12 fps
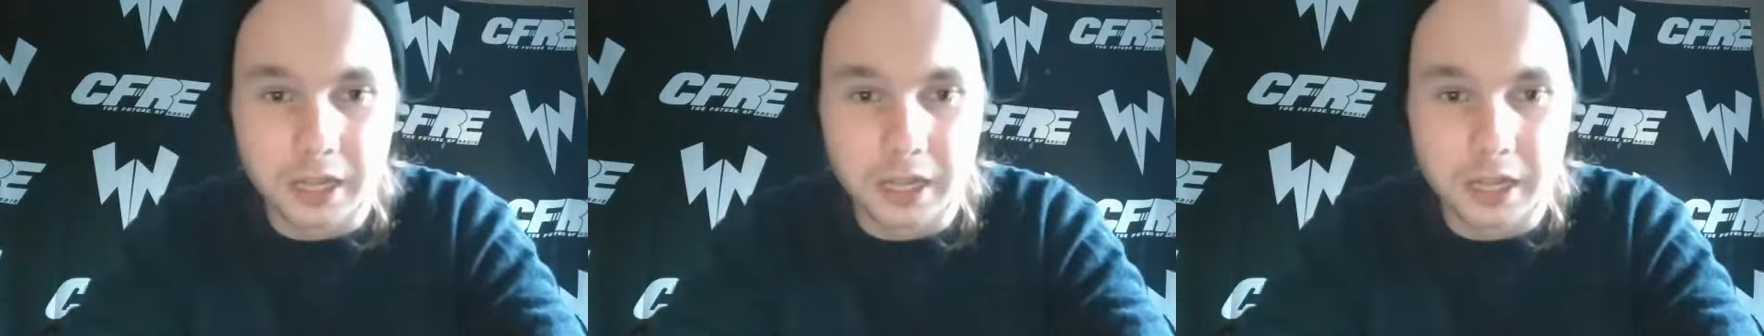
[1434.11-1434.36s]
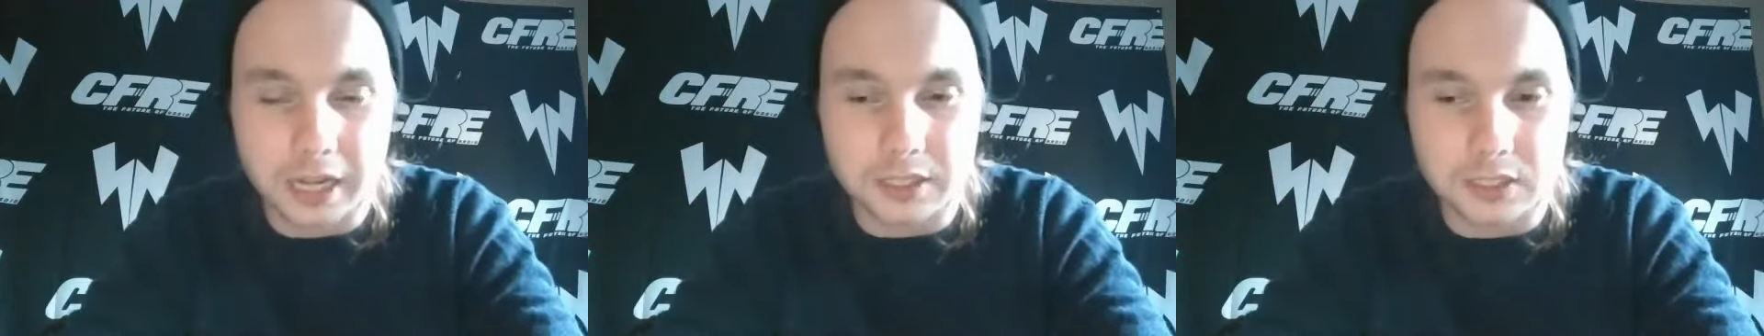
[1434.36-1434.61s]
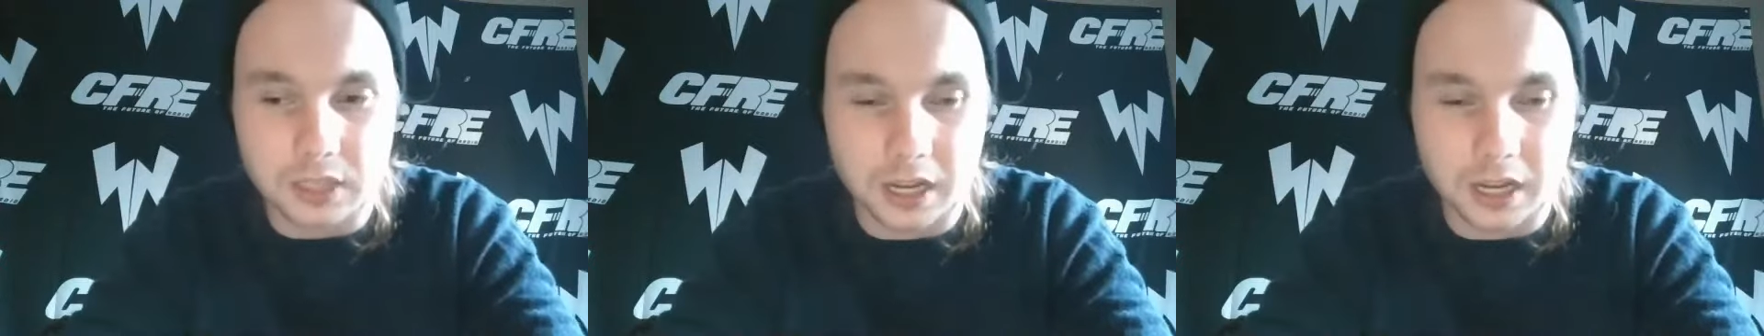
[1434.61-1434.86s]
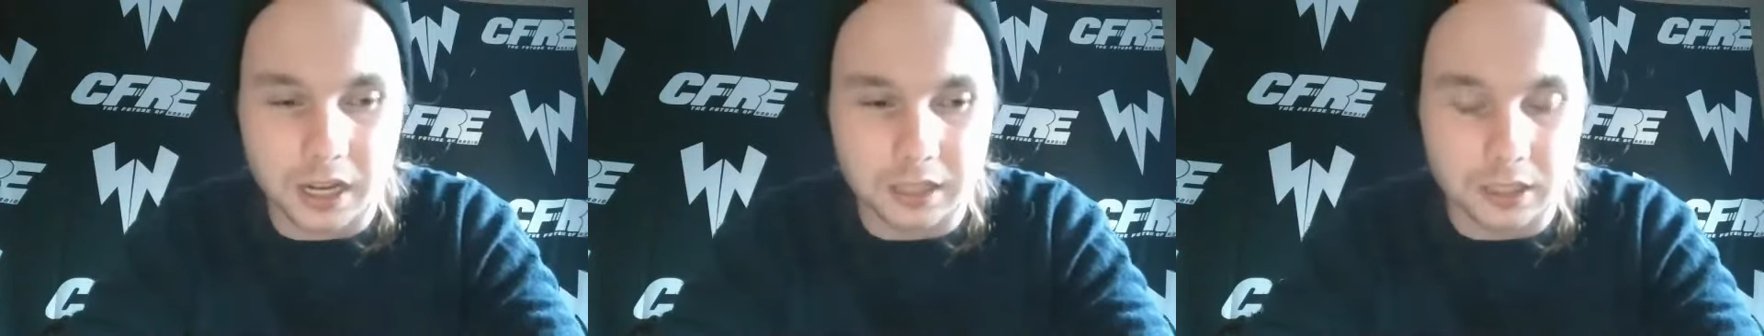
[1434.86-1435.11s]
That's
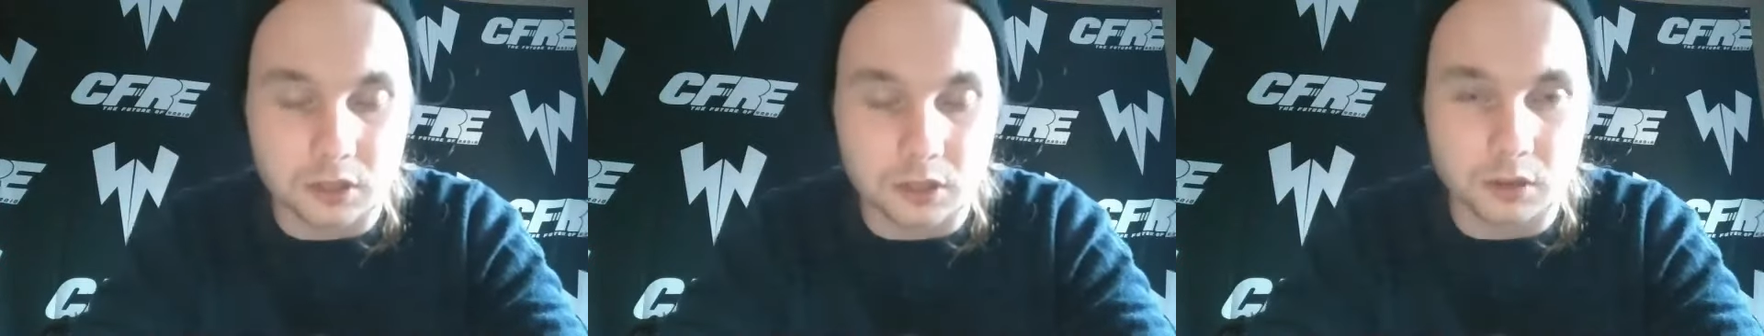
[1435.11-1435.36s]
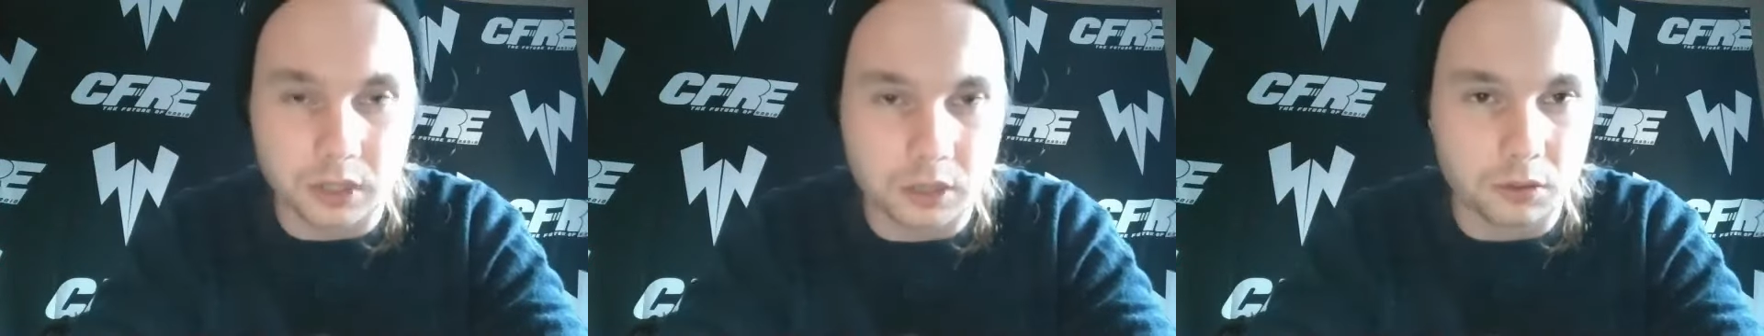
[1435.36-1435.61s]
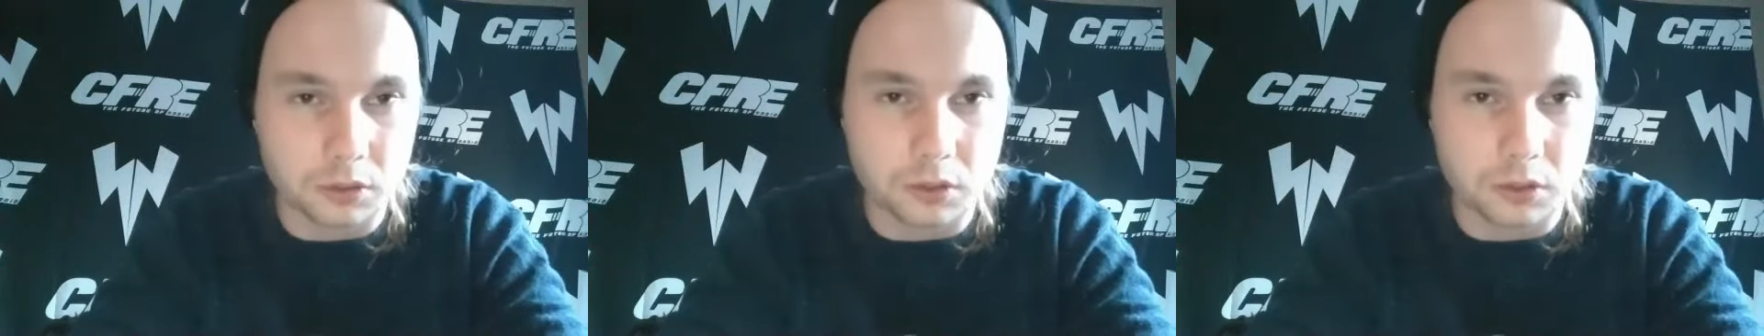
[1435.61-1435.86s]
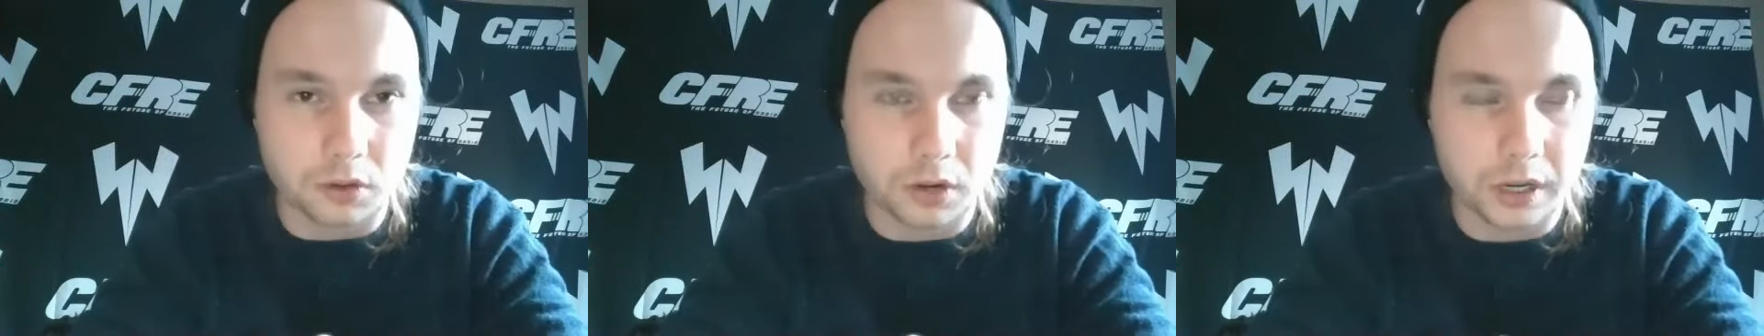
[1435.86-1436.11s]
a really cool
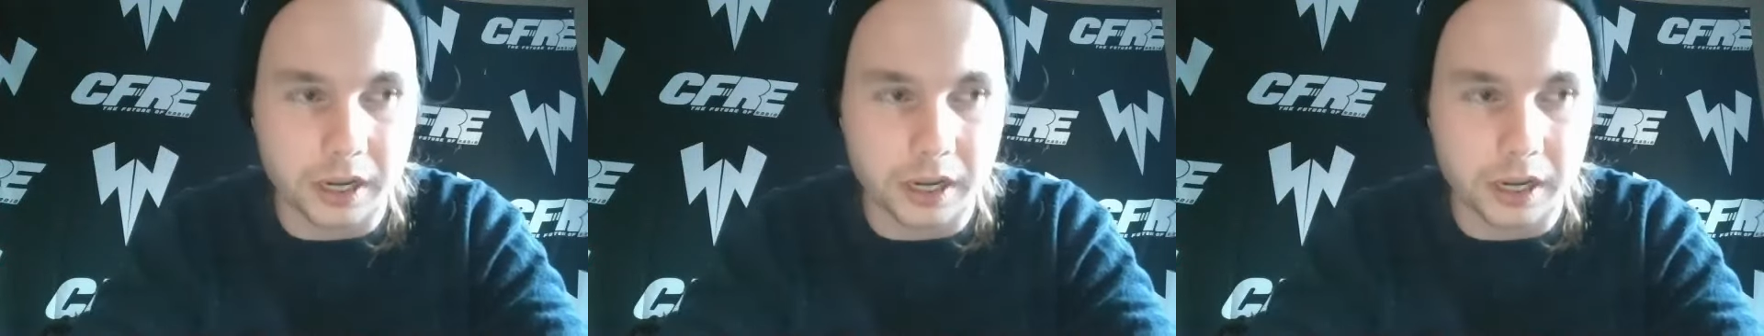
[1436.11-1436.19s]
story,